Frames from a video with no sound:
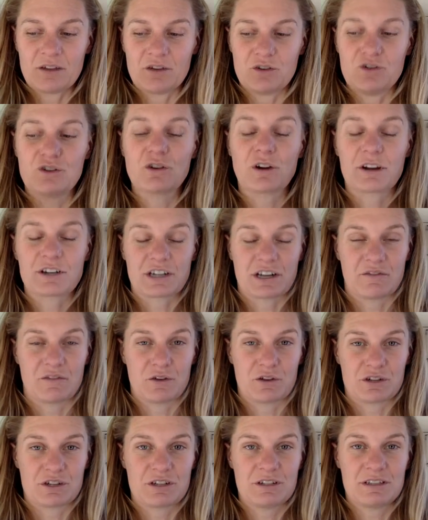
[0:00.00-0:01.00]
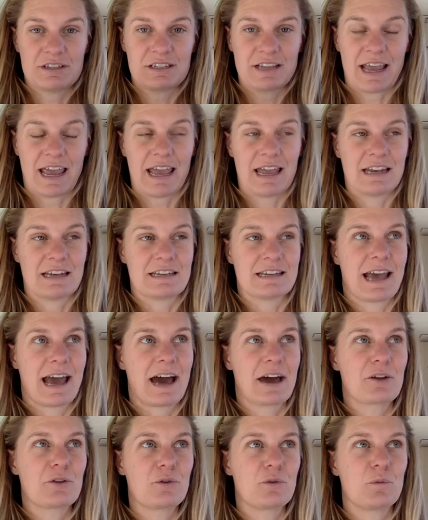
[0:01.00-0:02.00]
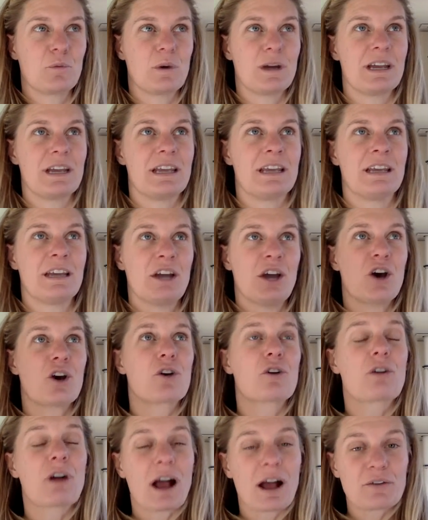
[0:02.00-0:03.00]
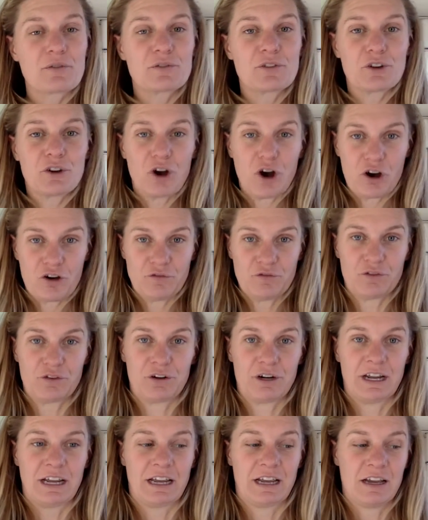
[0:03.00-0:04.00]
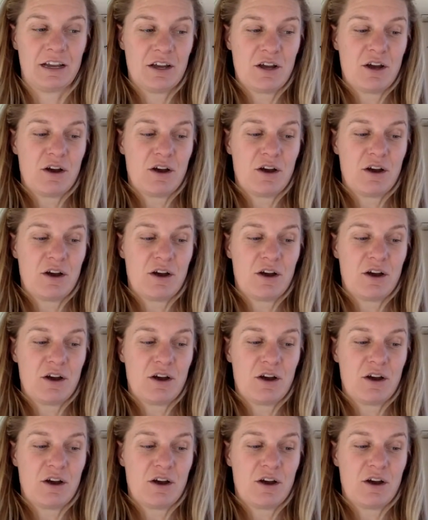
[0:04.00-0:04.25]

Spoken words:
neurodivergence and how do we craft an offering